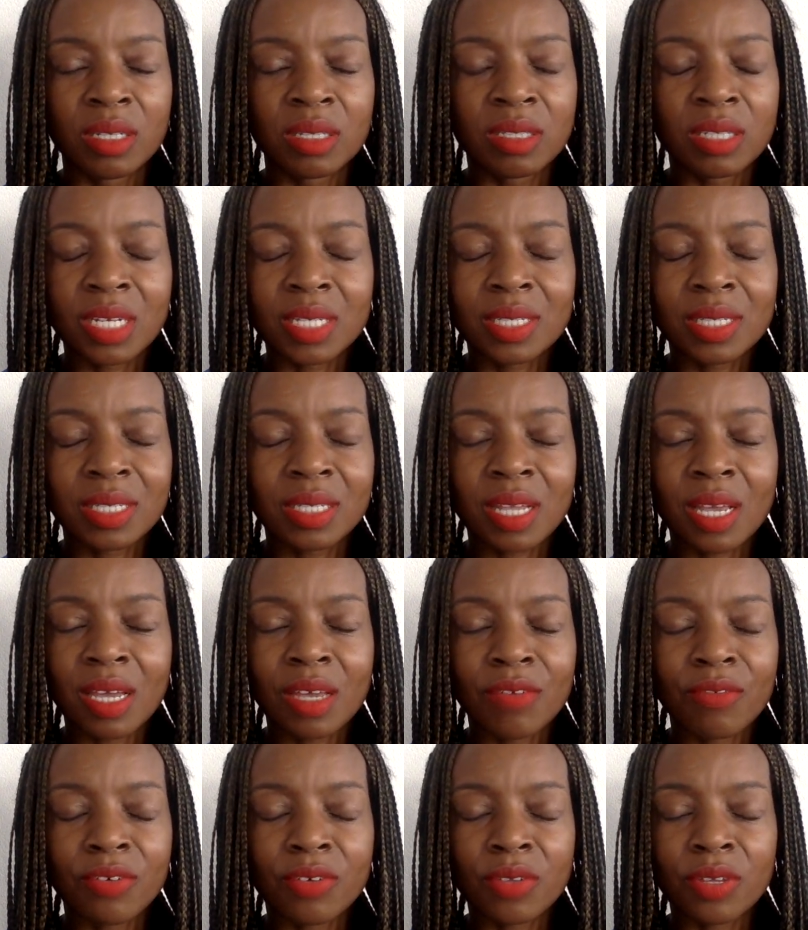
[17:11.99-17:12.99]
Just
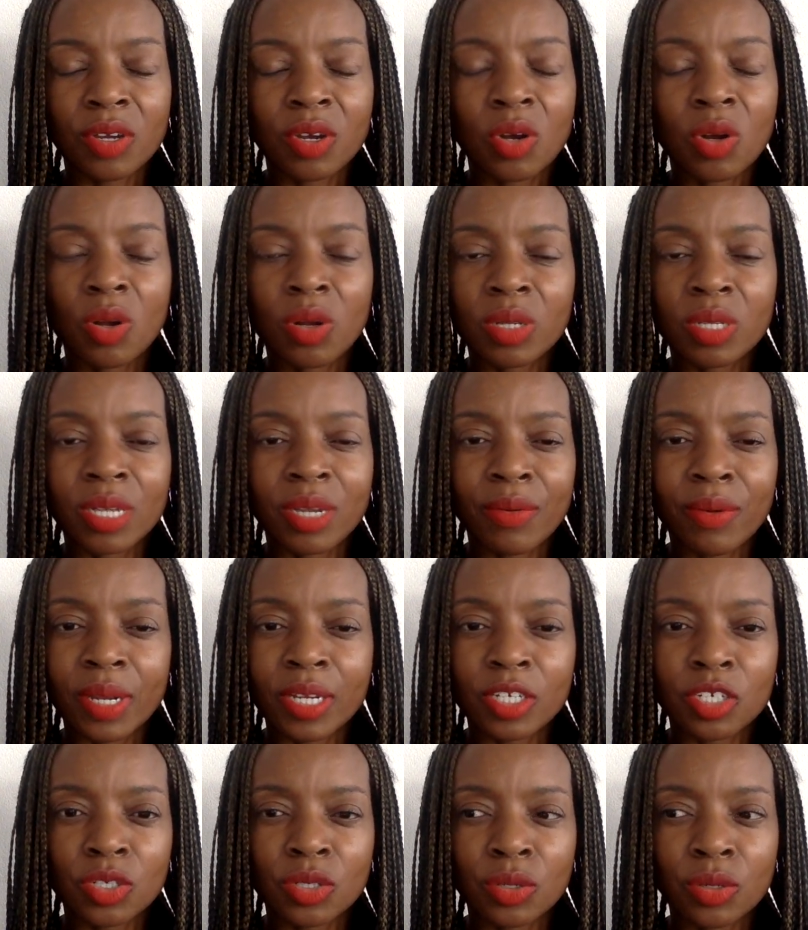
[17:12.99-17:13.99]
stay for the whole
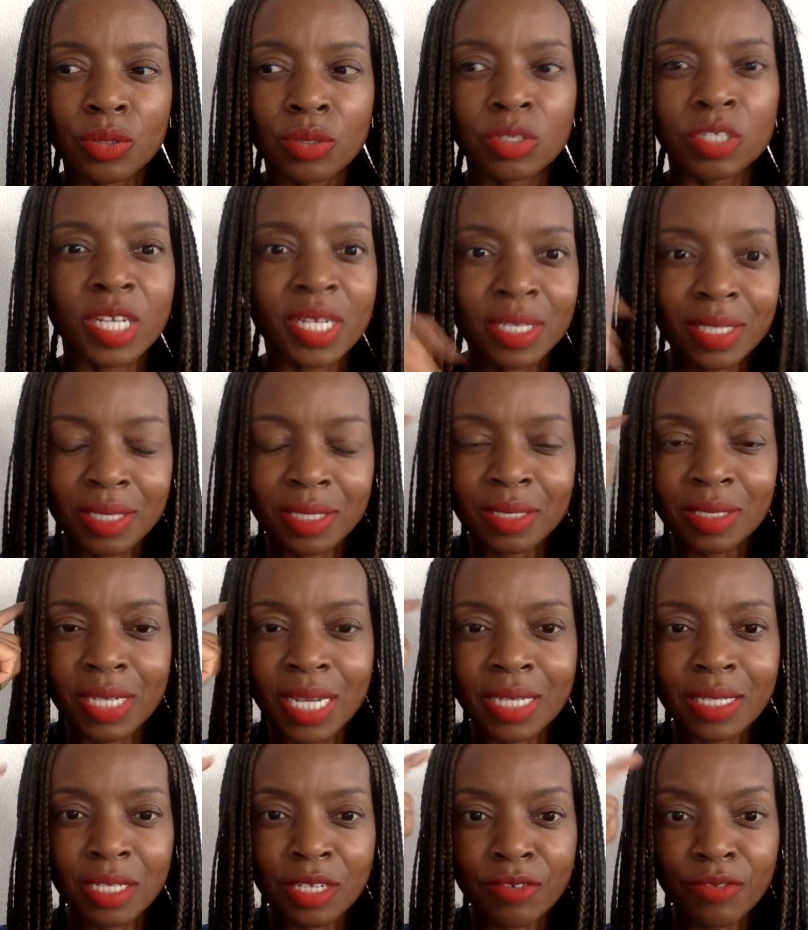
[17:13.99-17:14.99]
duration.
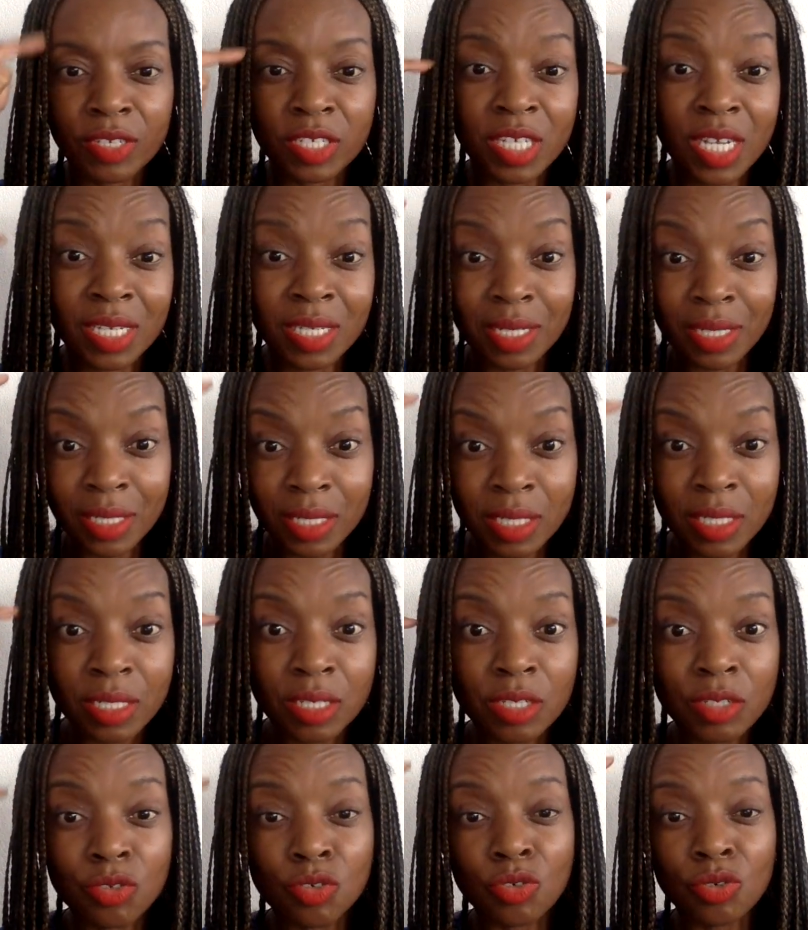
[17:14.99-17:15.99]
Just even just
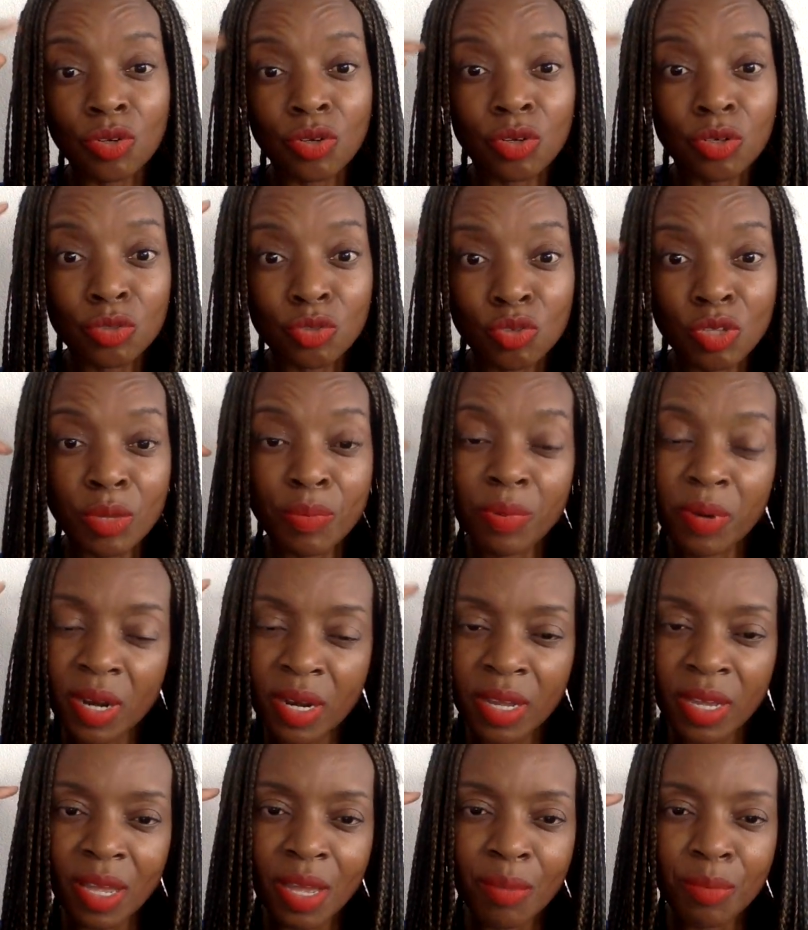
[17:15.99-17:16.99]
listening, to the
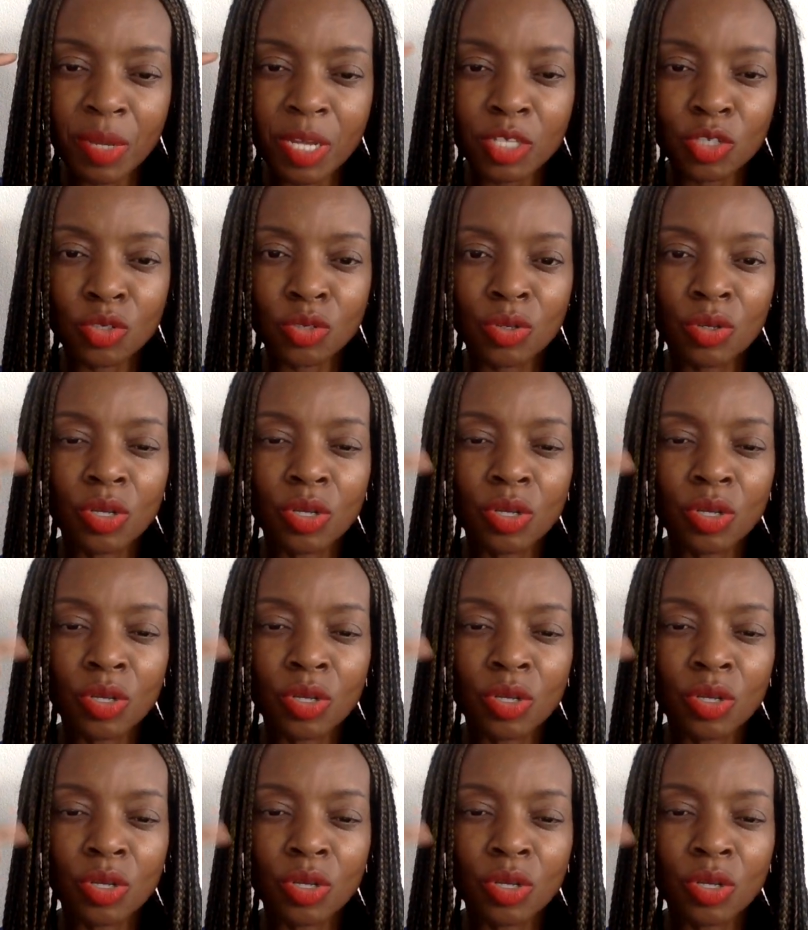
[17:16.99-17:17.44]
pranayamas.